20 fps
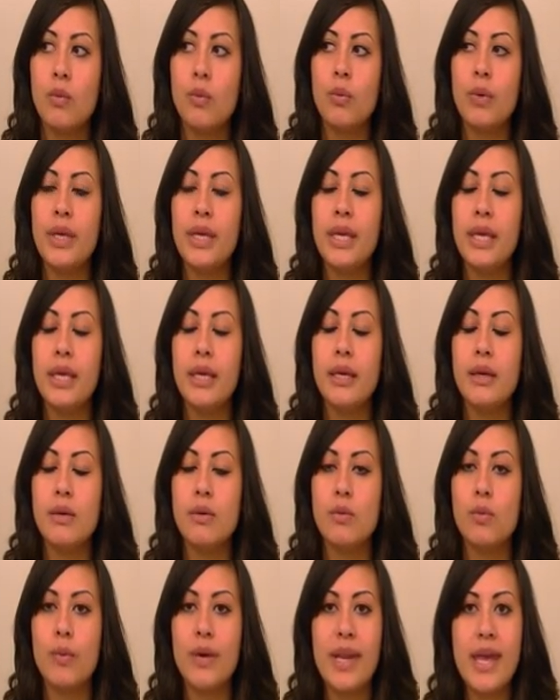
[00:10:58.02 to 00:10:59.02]
we
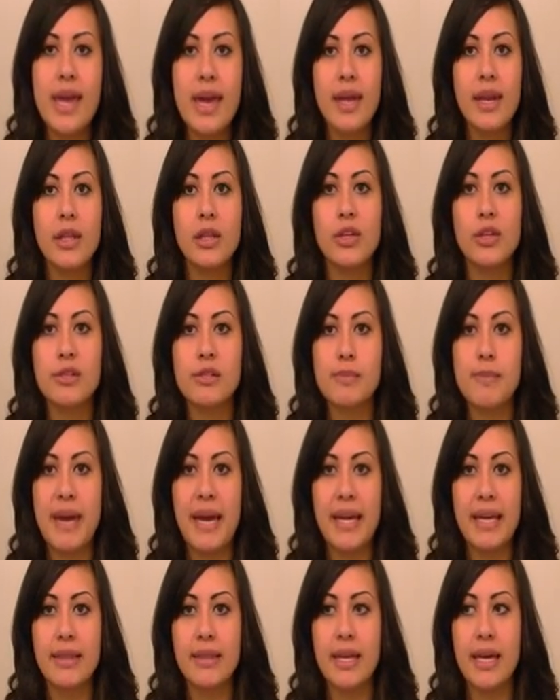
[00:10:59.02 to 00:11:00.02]
went ahead and looked
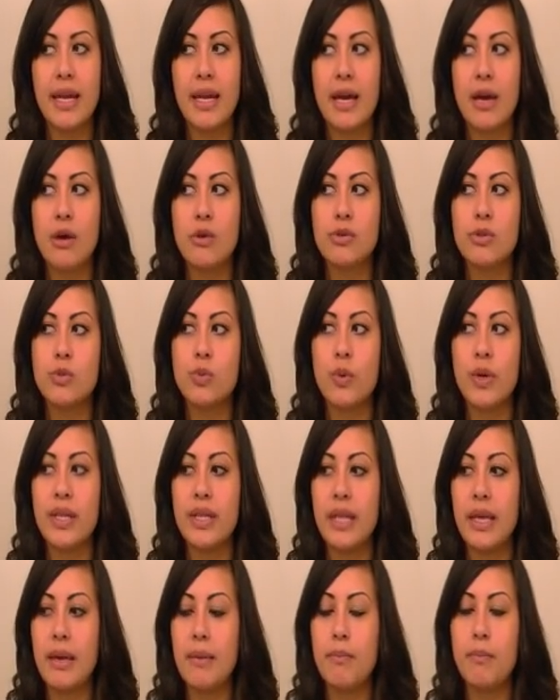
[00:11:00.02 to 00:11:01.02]
back at that house. When
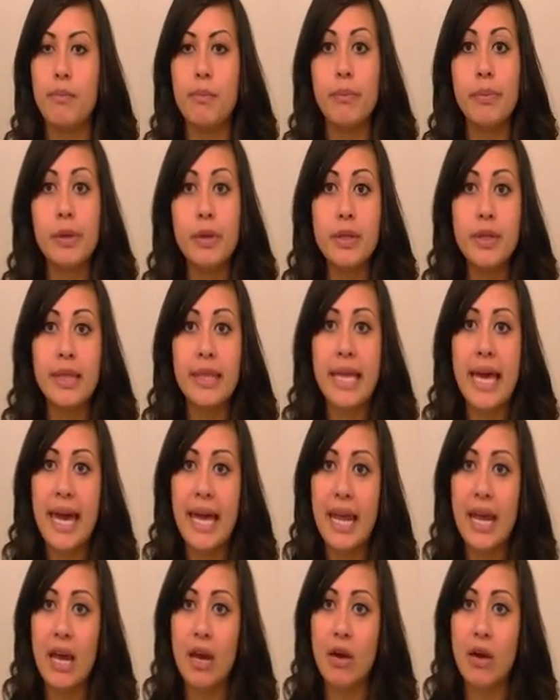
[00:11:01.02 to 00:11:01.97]
they put that